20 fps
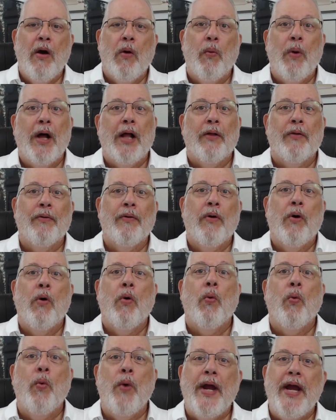Well,
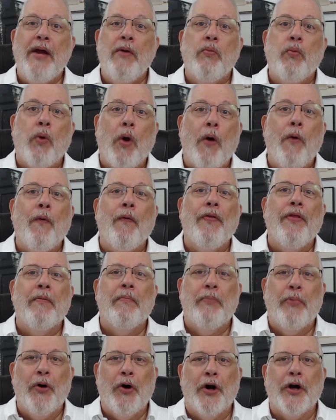we wrote the
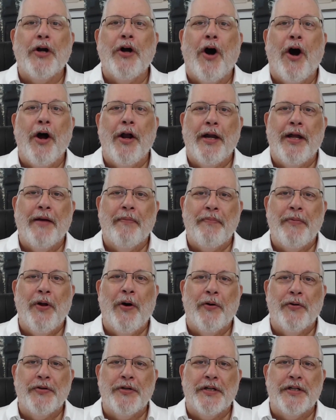book on
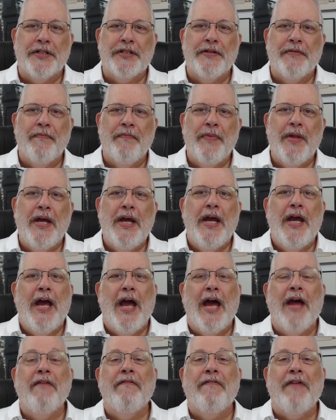hypnosis.
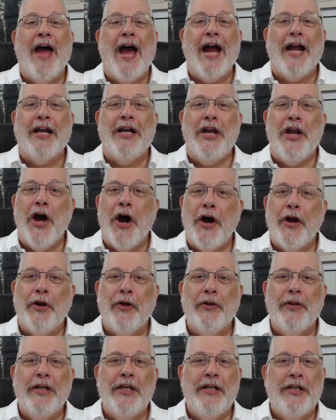In fact, not
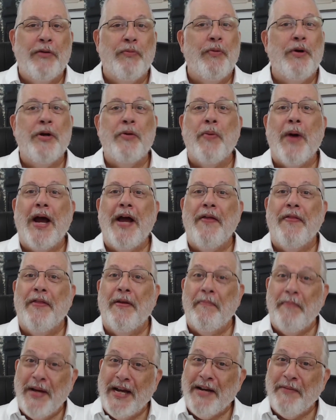only did we write
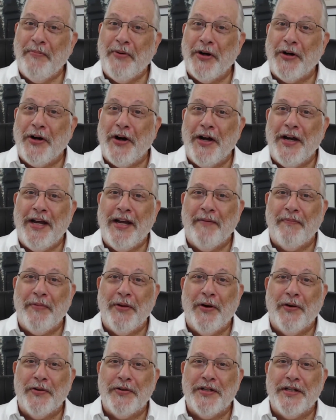the big book on
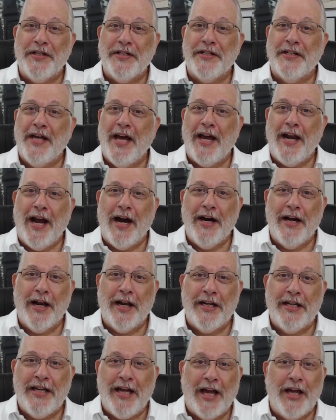hypnosis that I'm
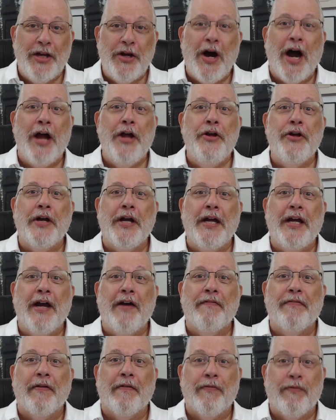going to tell you how you can
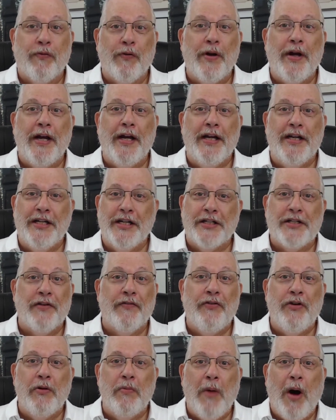get for free in just
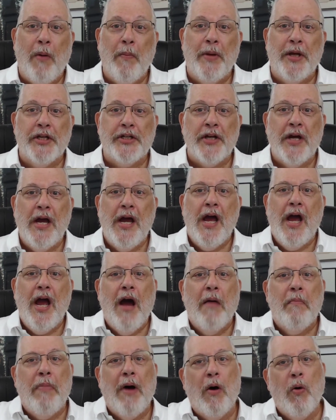a few moments,
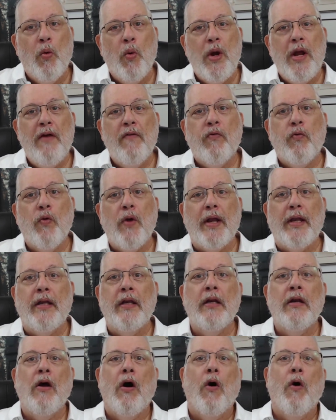but we've
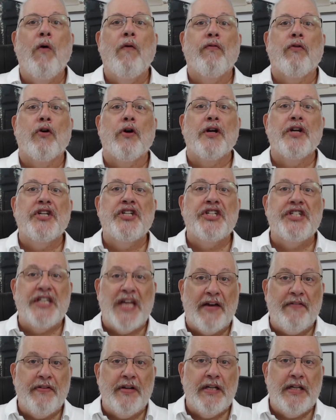written over
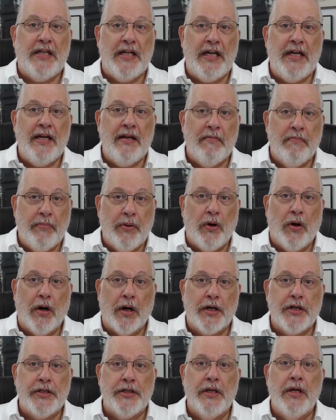70
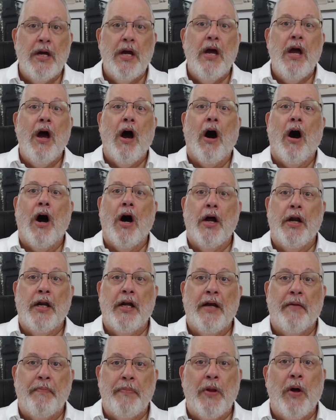books on
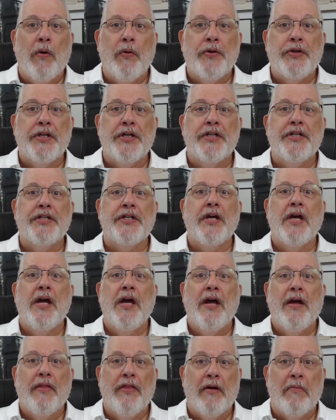hypnosis,
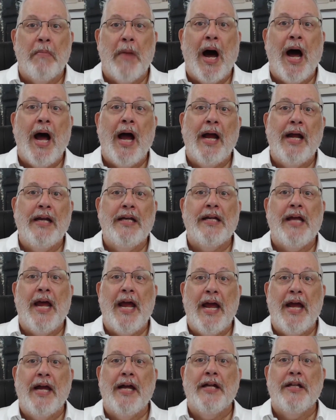the mind,
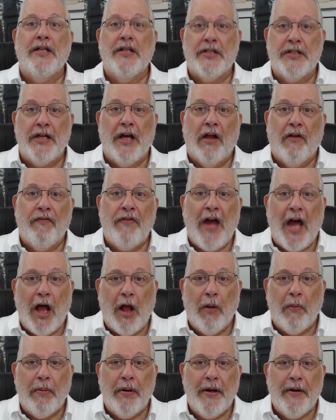and
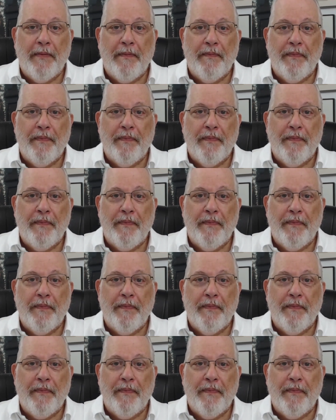self-help.